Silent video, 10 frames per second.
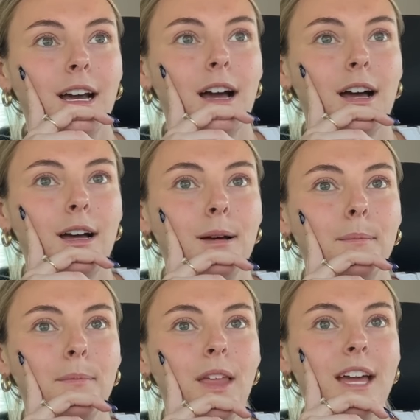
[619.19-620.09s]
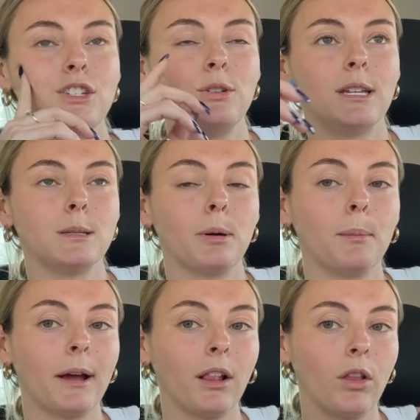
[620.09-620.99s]
Um, I do need to put
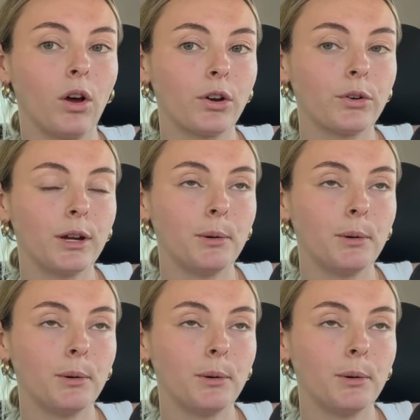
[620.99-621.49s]
my laundry